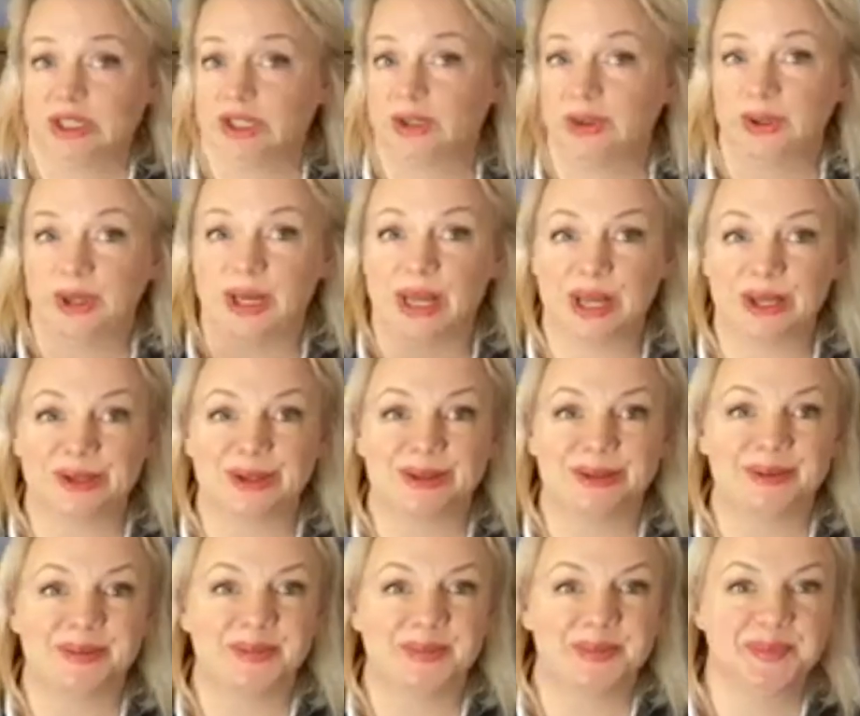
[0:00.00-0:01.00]
till your next
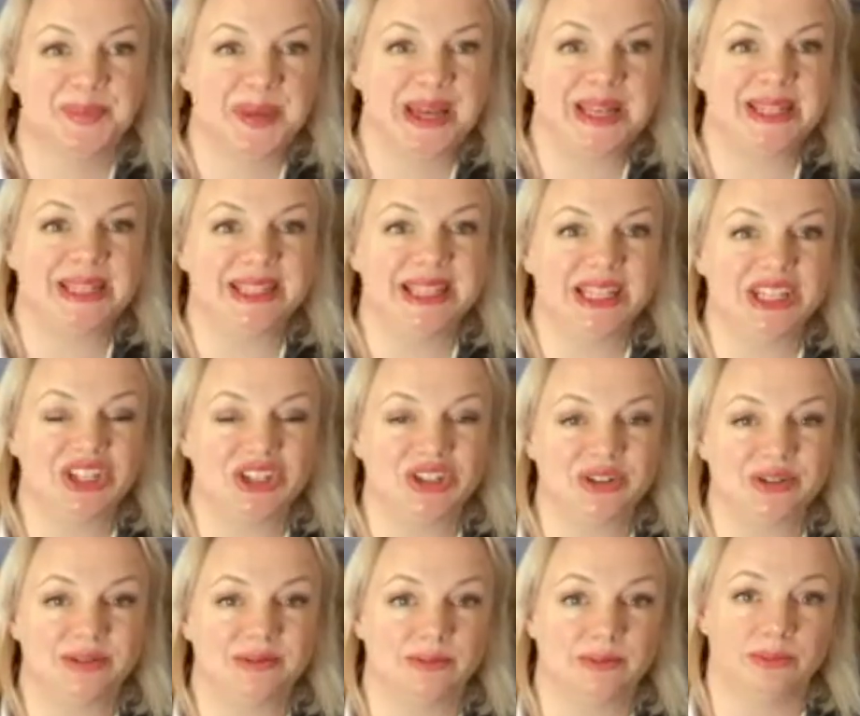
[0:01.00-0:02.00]
paint addiction